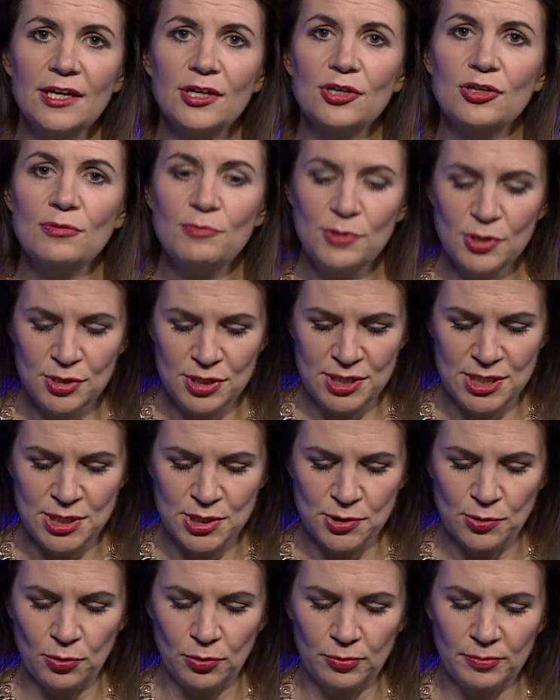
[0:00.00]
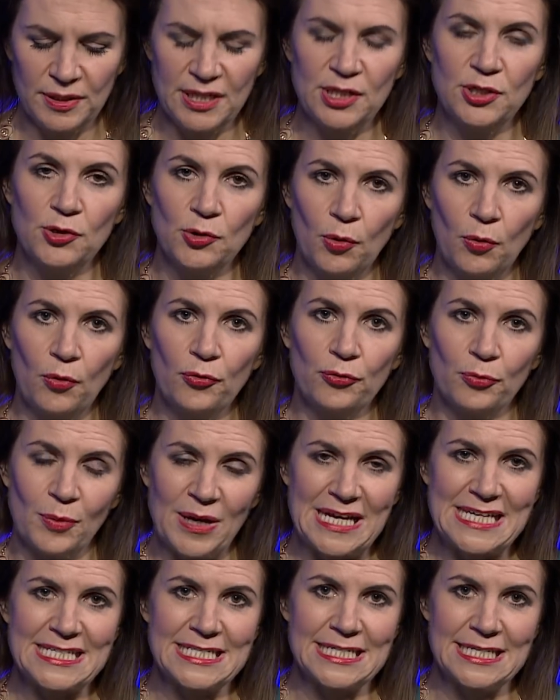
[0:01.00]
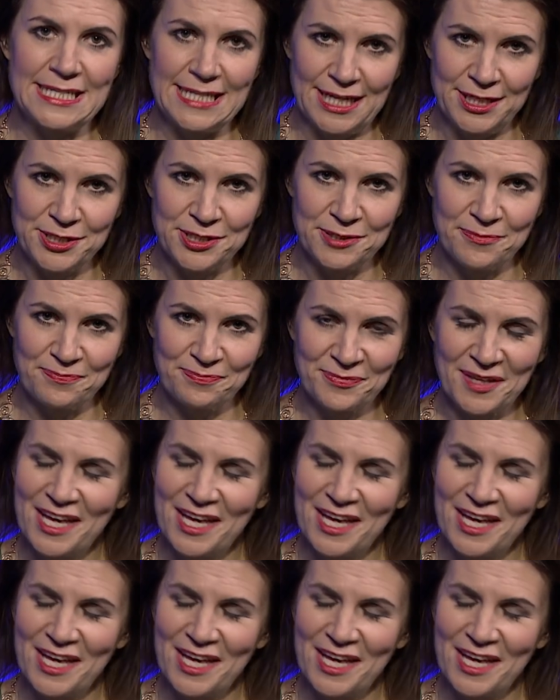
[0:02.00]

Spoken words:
Community School in North West London.